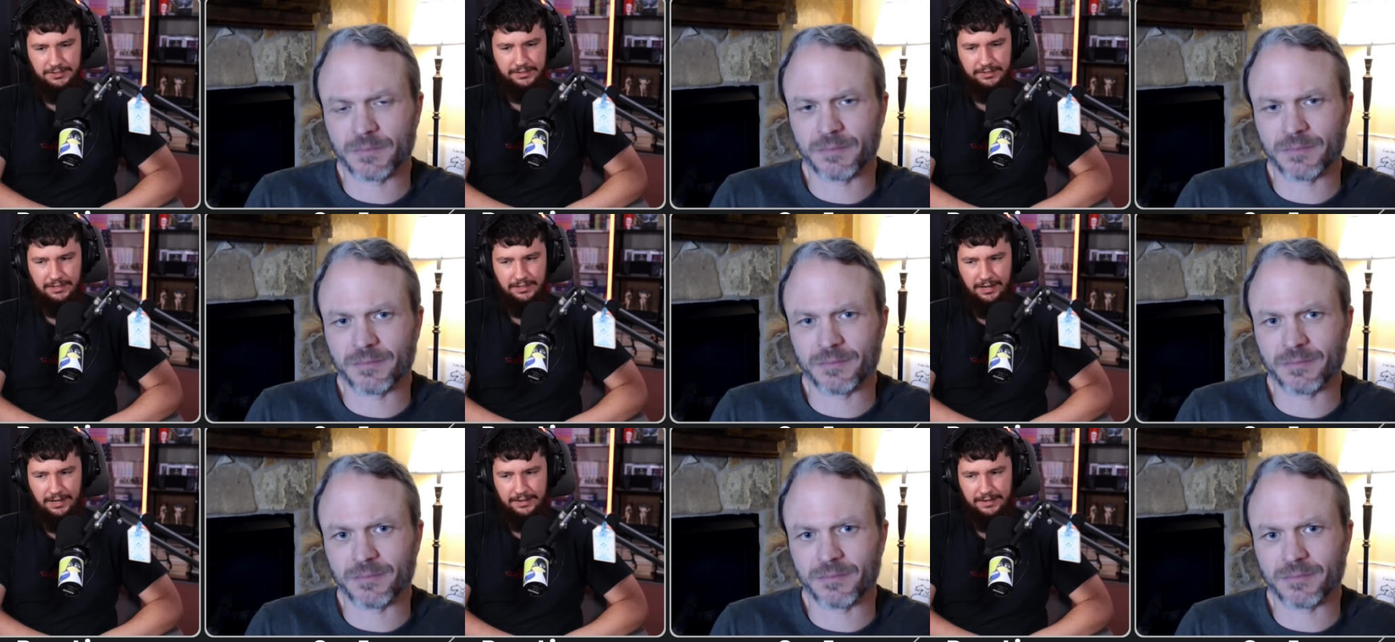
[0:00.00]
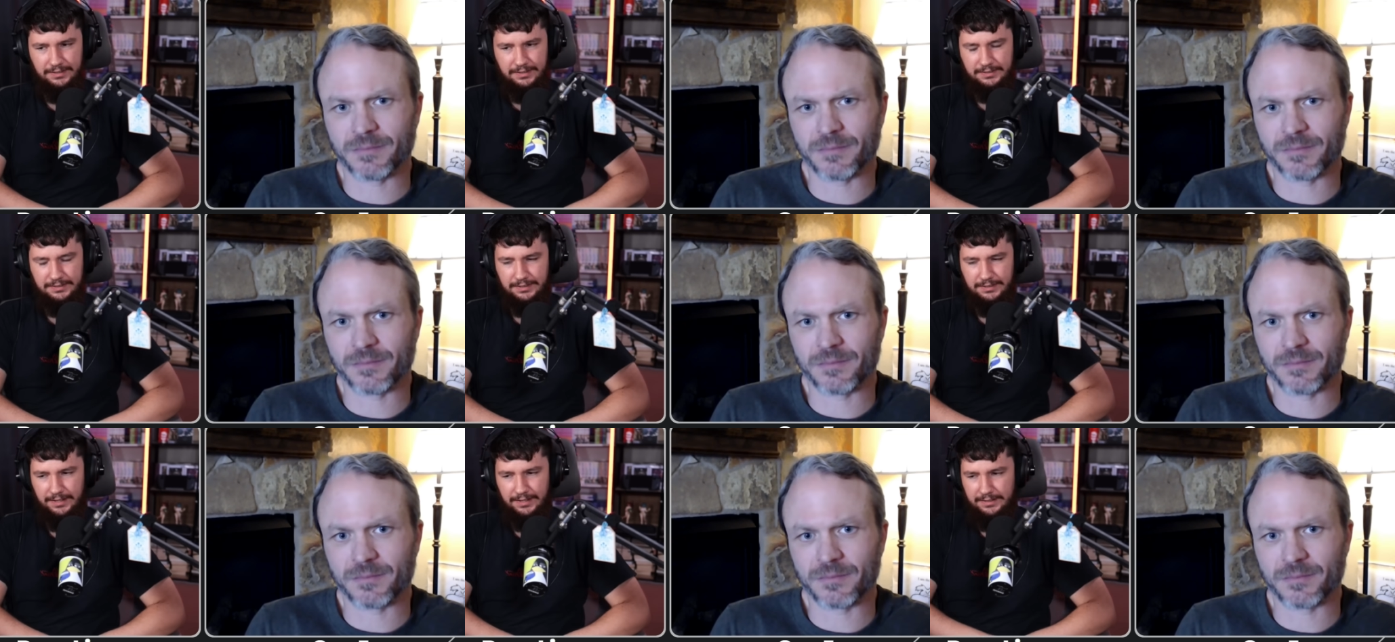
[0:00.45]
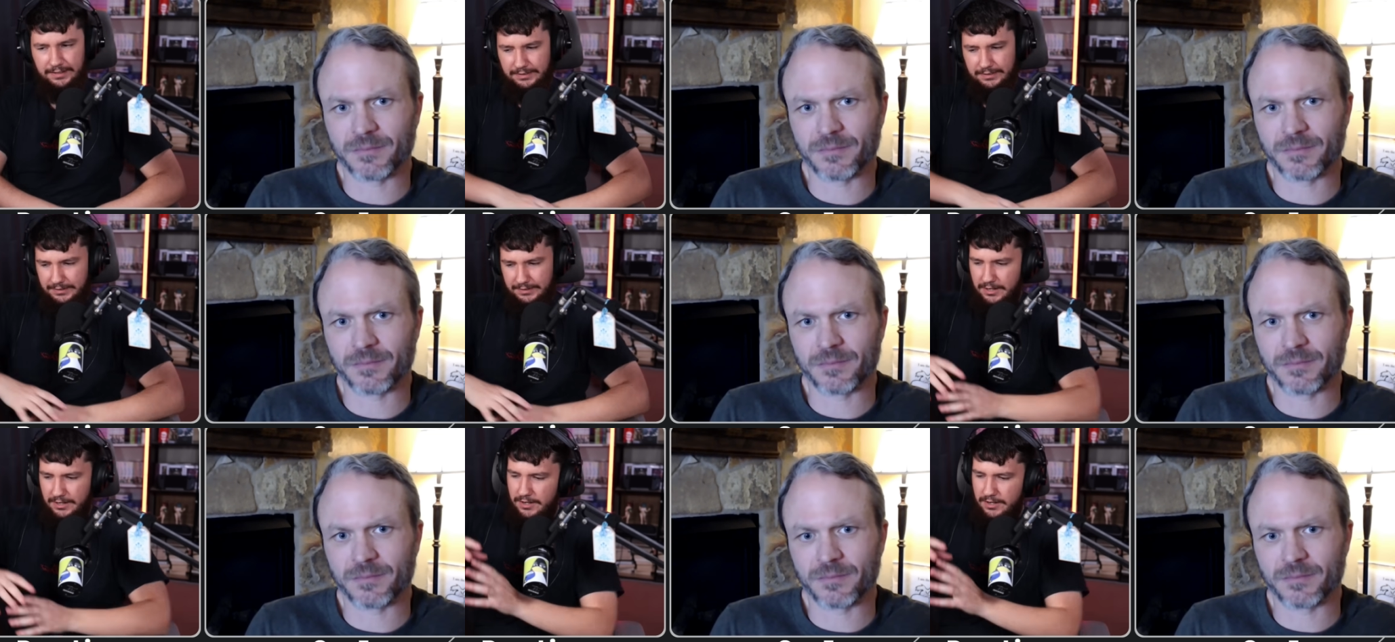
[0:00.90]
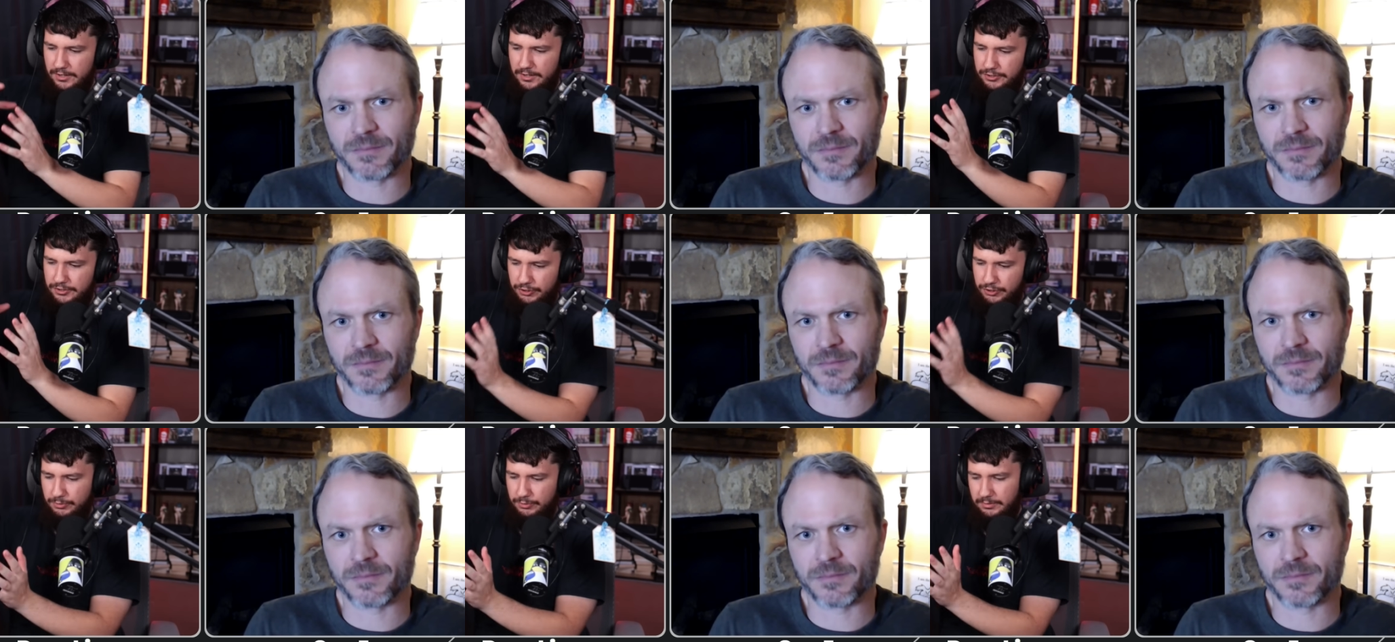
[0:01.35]
Speaker 1: like saying that you
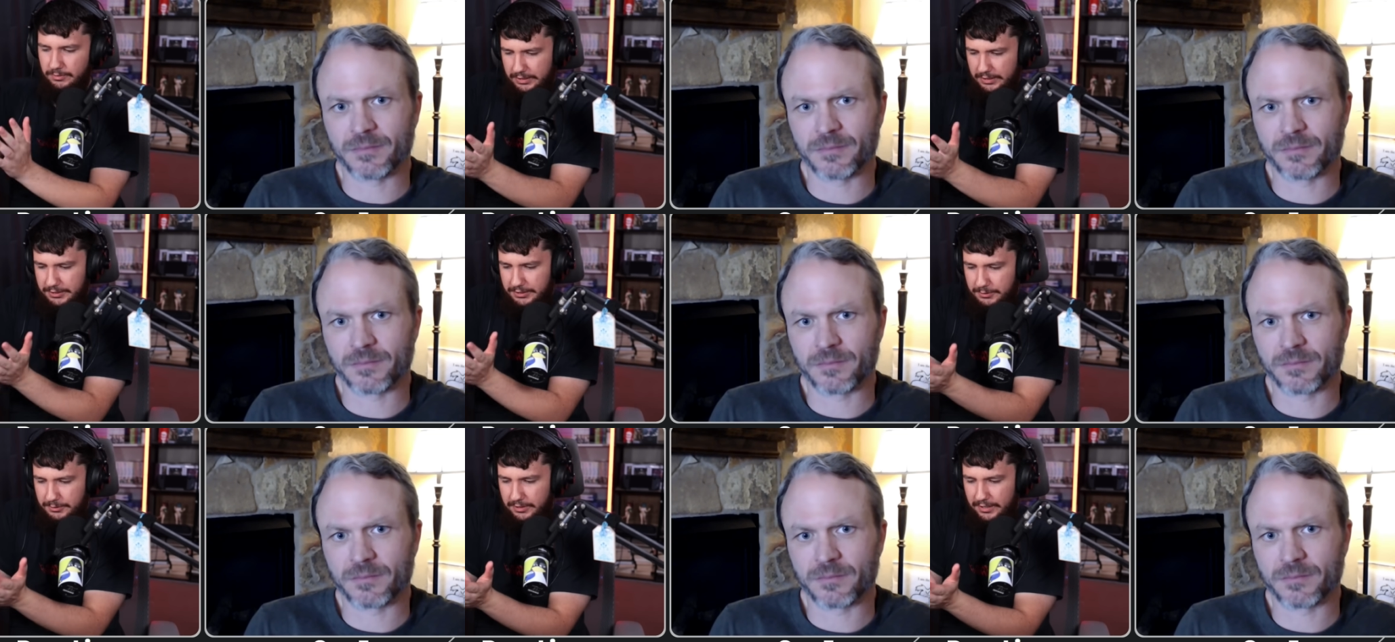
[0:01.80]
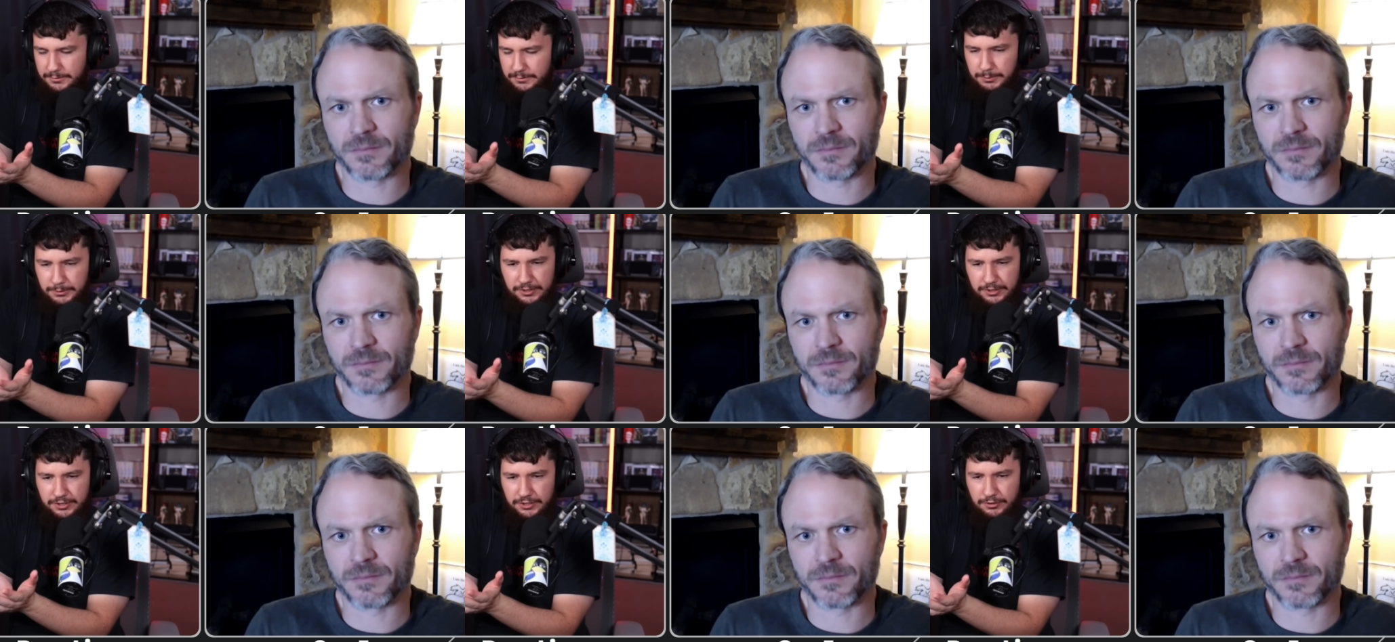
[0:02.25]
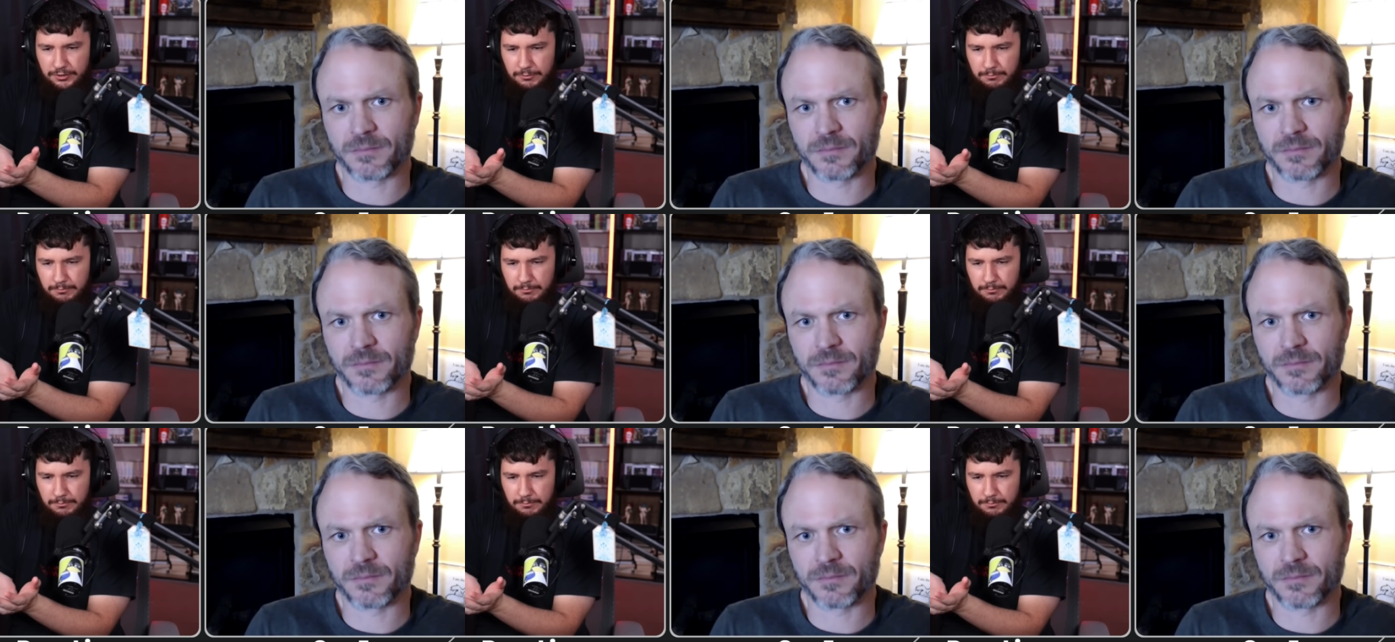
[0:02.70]
like you guys wanted to